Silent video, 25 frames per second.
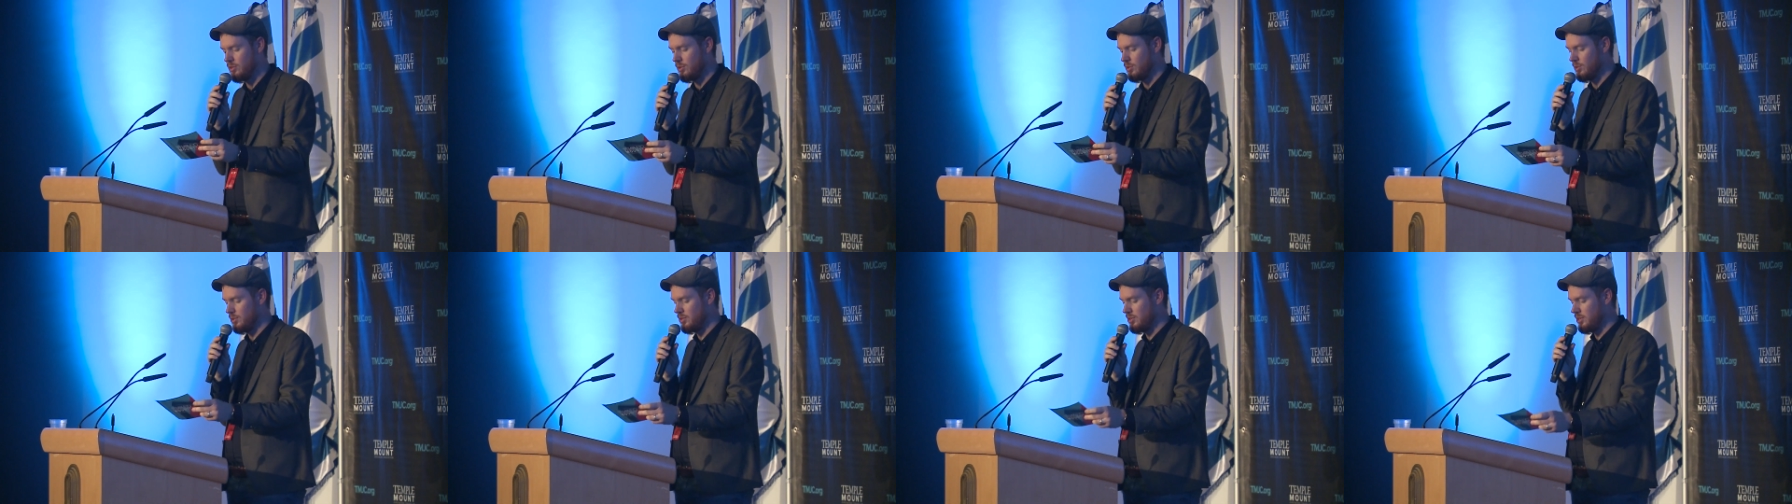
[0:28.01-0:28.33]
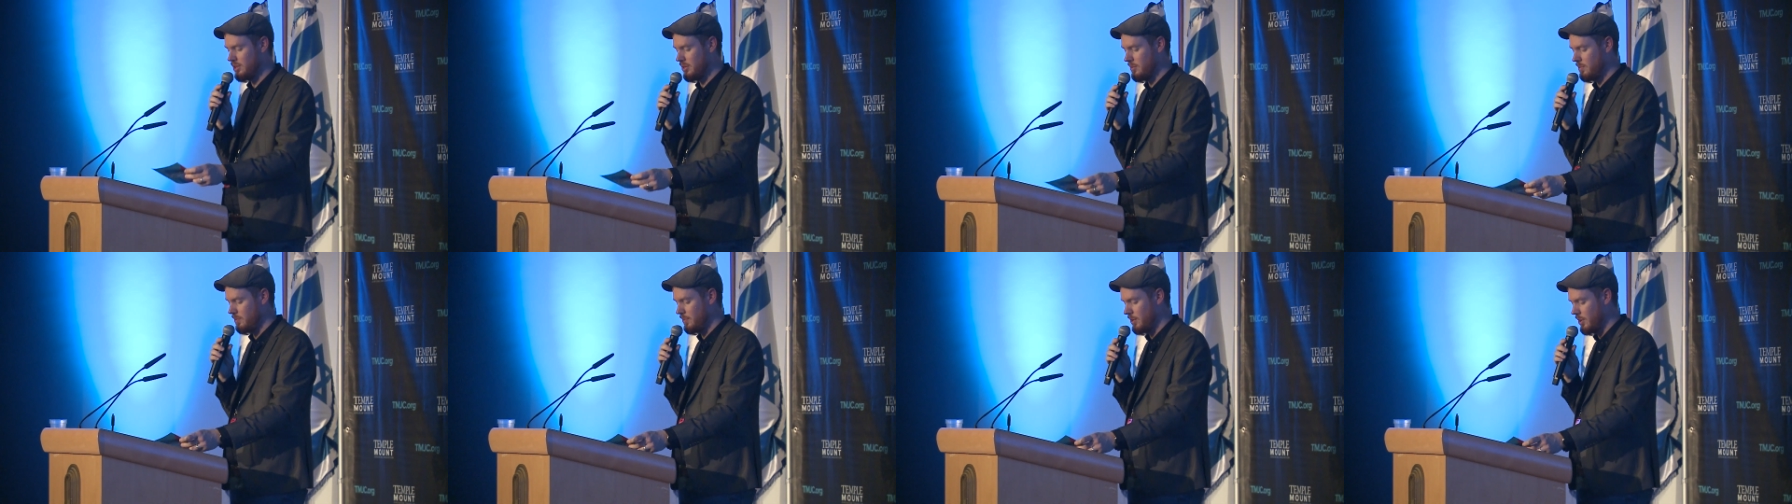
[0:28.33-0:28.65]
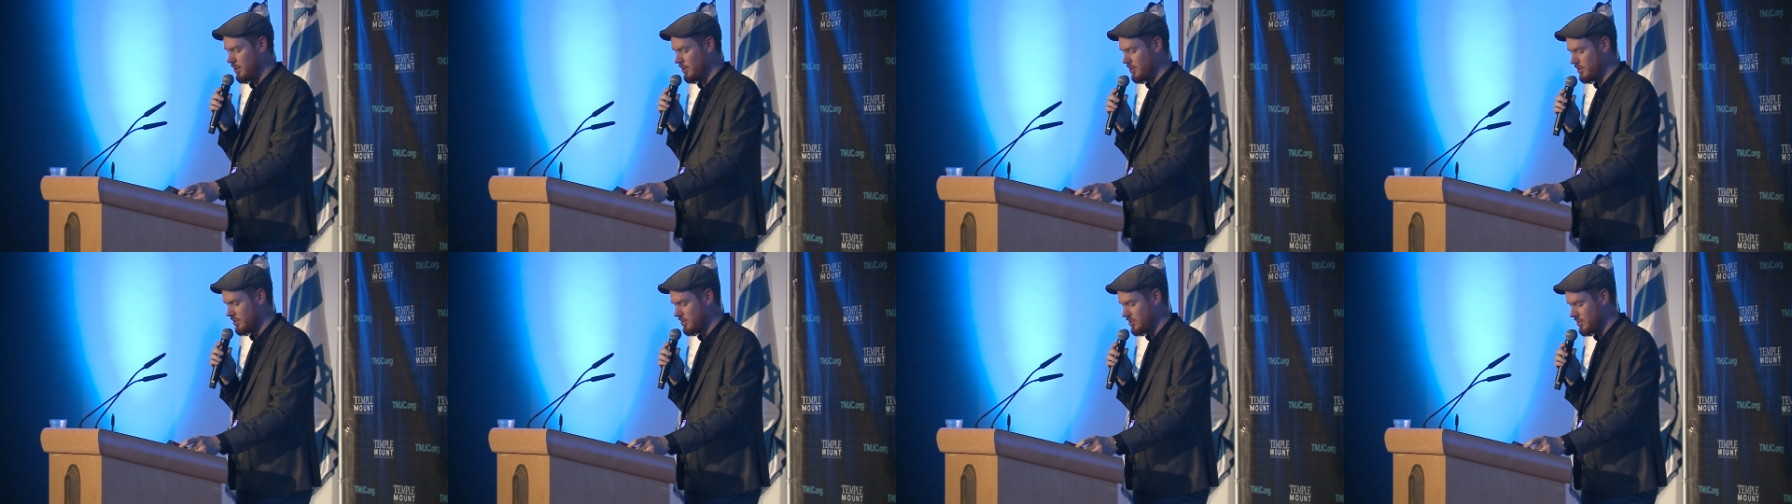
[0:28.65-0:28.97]
Jerusalem
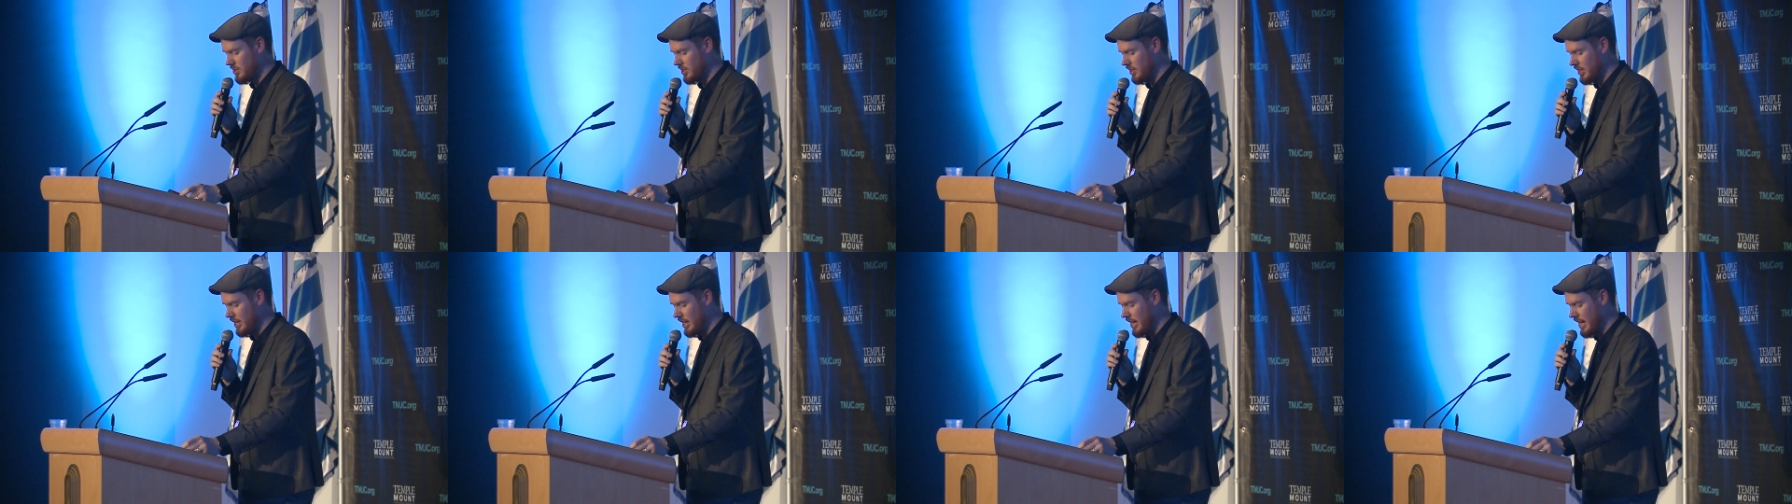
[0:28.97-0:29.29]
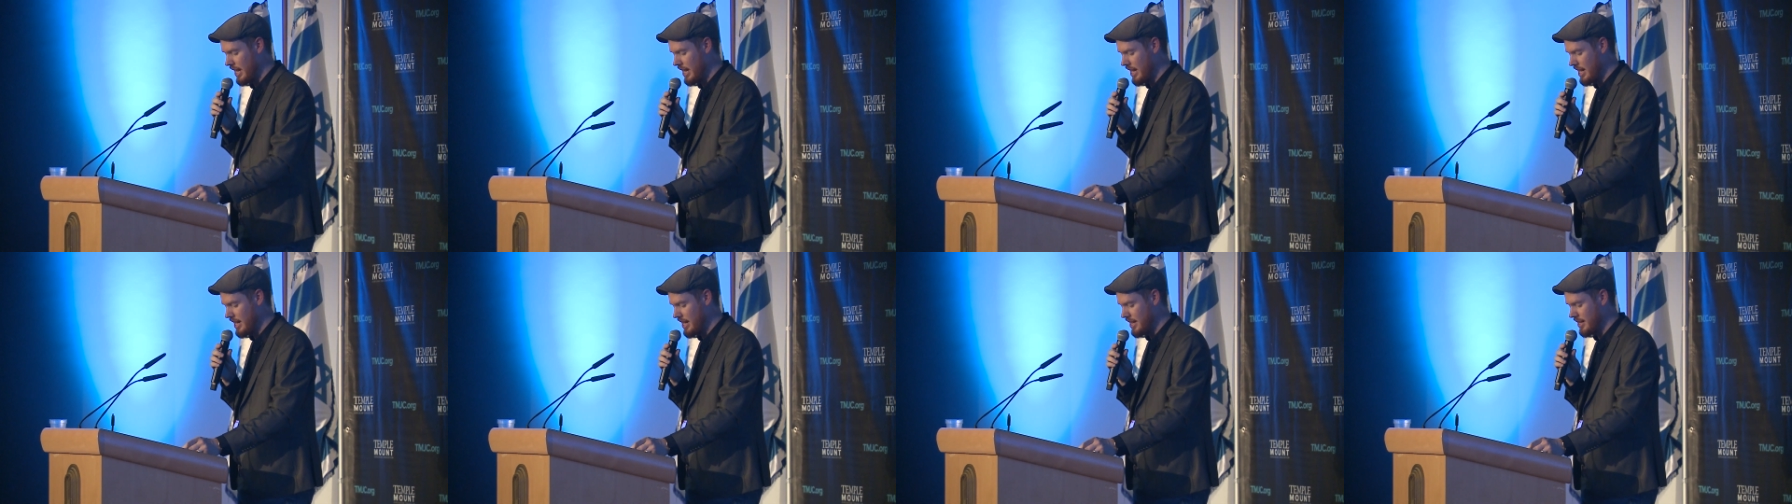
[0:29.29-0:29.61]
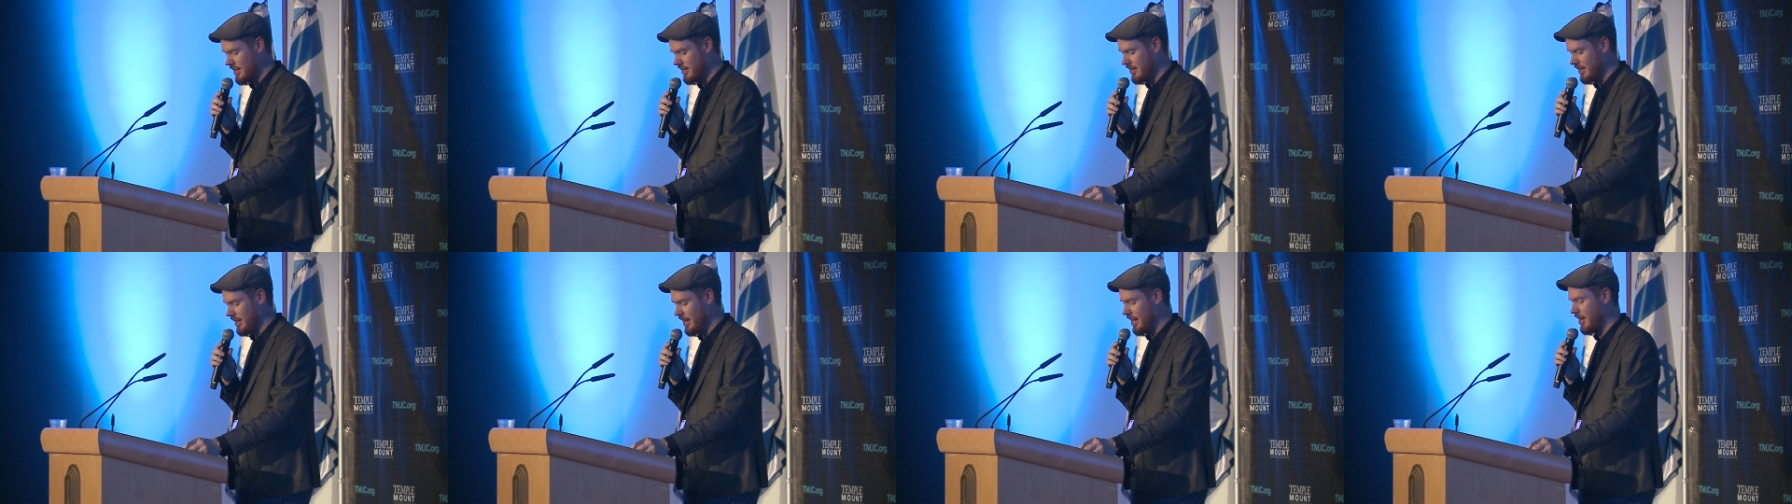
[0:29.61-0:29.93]
Post,
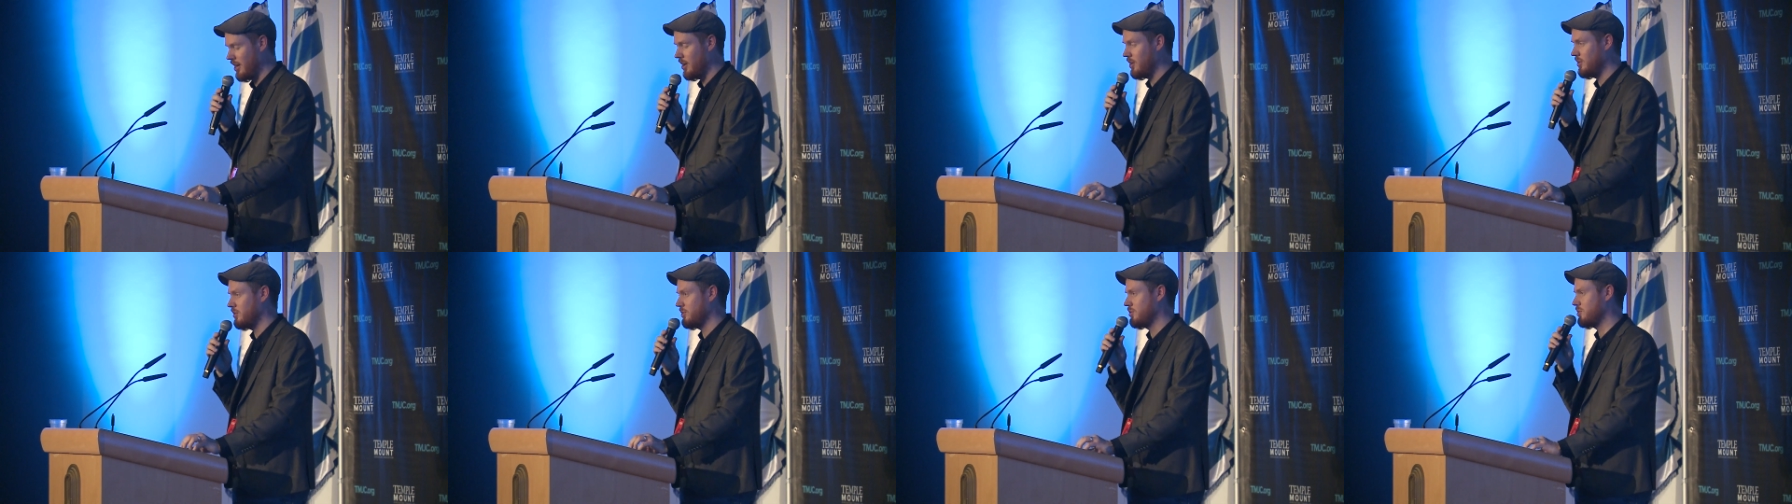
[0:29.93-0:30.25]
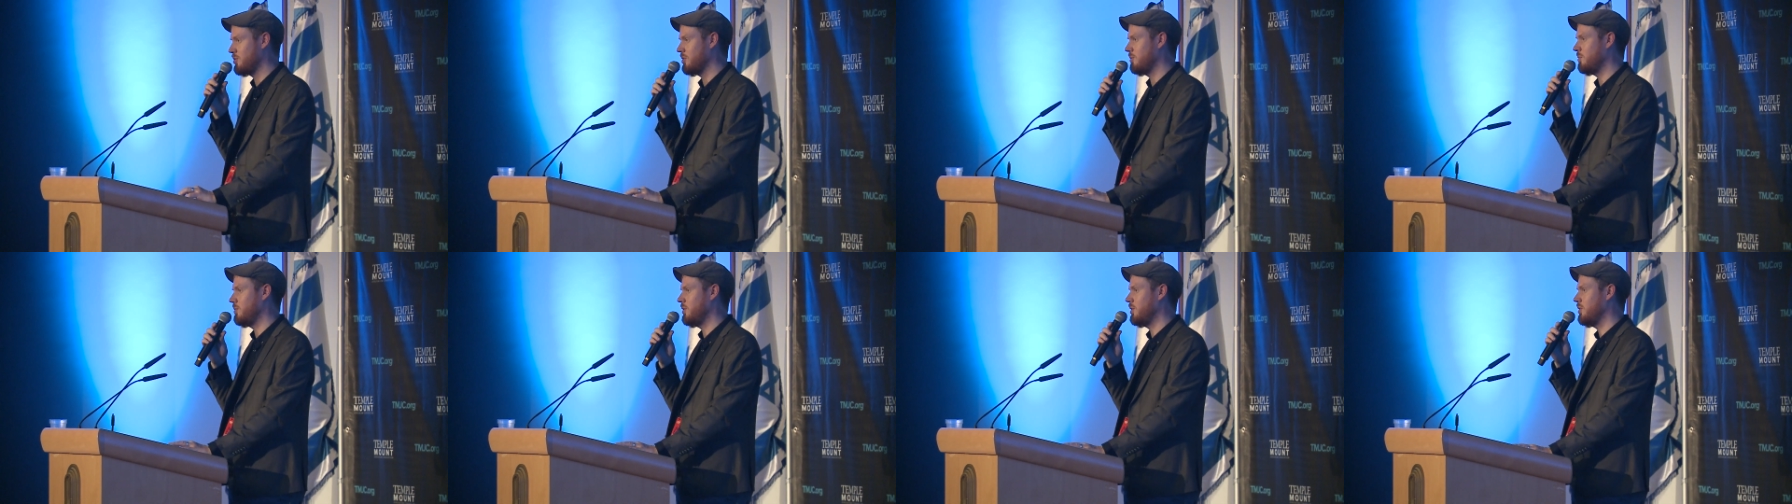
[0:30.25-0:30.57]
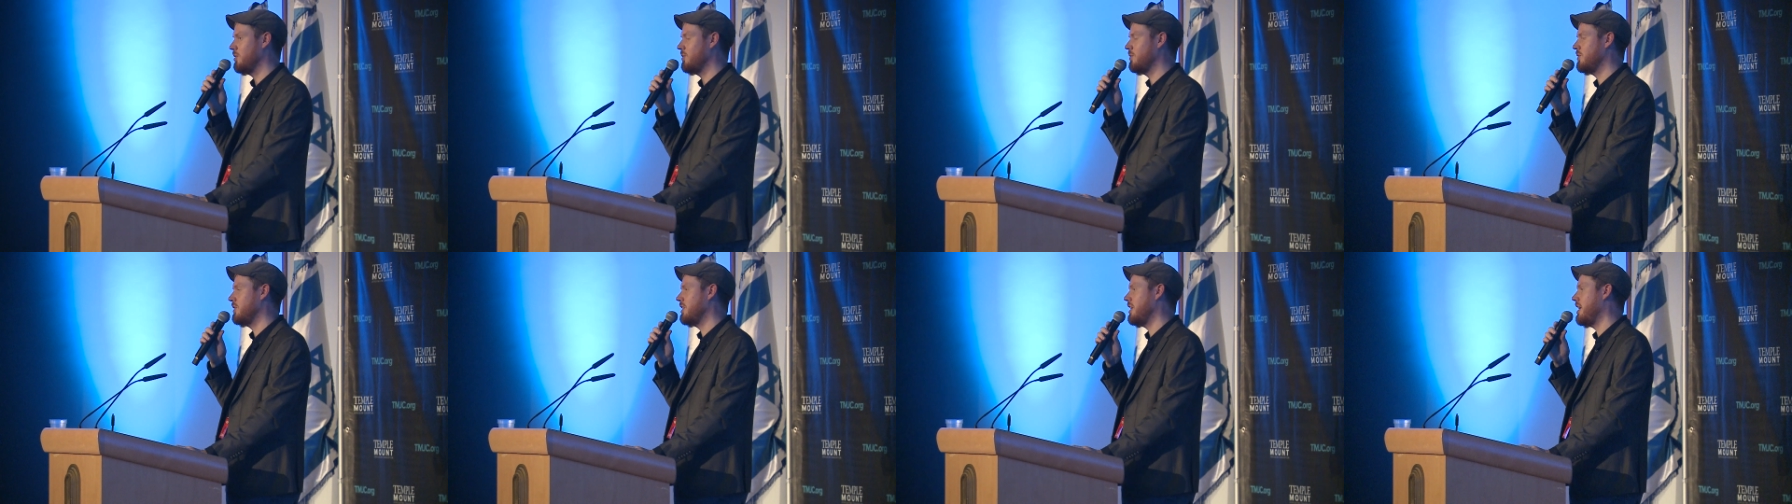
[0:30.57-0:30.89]
and Herald
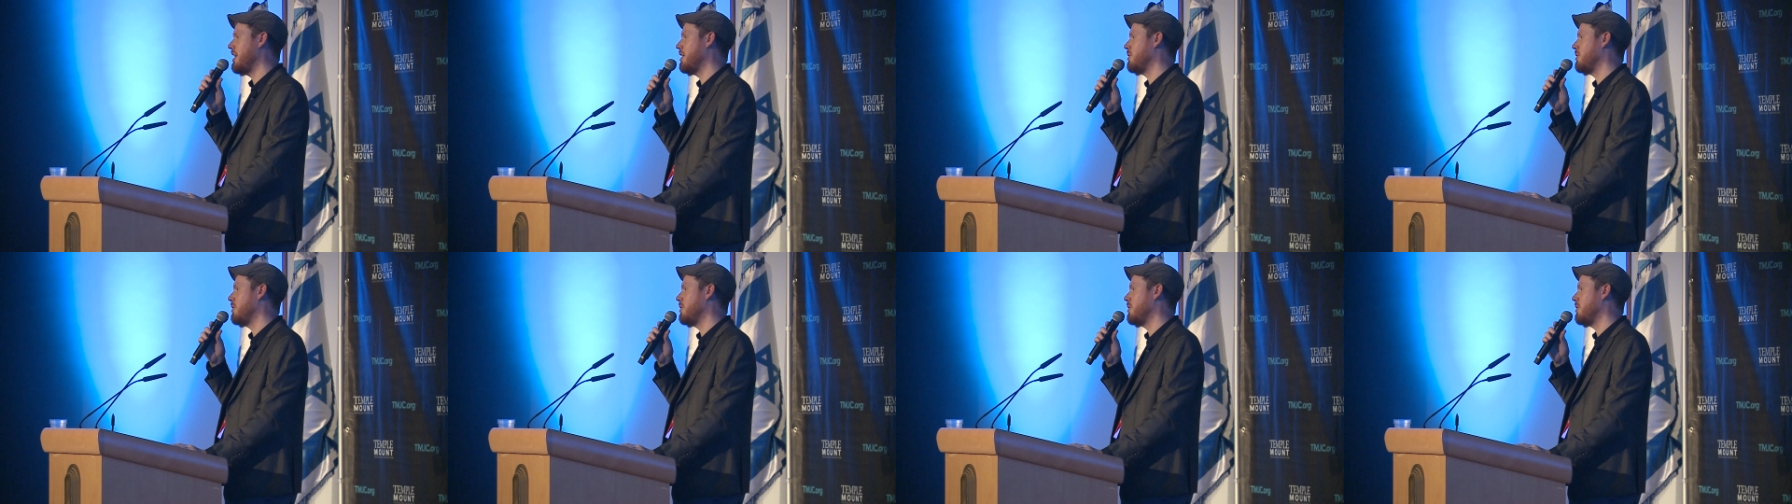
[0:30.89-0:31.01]
Tribune.